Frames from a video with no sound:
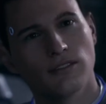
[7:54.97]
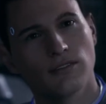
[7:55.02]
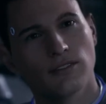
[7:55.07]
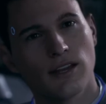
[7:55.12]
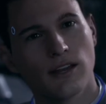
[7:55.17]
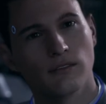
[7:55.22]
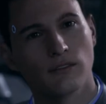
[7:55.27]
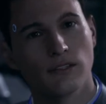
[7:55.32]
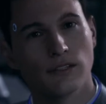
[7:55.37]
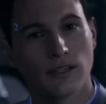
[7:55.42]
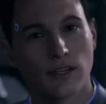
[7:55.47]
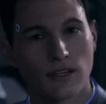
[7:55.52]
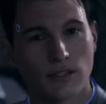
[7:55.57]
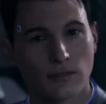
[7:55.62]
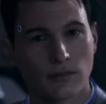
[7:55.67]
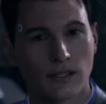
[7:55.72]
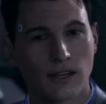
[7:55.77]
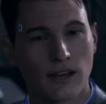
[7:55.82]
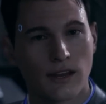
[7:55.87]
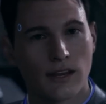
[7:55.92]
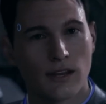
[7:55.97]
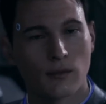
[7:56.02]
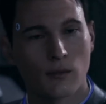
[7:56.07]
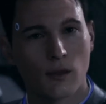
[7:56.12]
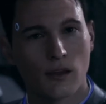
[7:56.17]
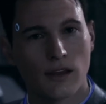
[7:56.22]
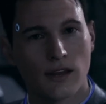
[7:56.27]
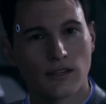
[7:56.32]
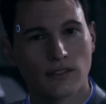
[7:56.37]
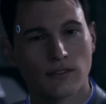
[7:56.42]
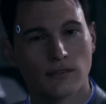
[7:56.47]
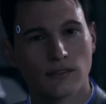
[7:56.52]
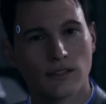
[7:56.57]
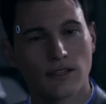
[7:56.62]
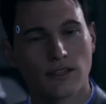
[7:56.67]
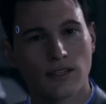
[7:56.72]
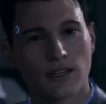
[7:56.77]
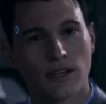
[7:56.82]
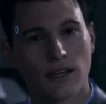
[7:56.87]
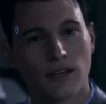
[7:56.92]
several disciplinary warnings in
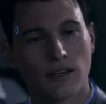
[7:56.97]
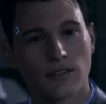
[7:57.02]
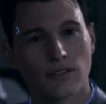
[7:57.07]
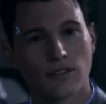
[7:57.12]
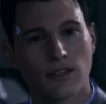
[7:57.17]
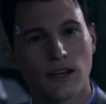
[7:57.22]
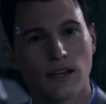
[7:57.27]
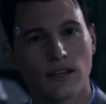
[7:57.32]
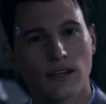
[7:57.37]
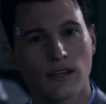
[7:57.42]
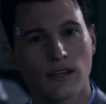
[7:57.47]
recent years, and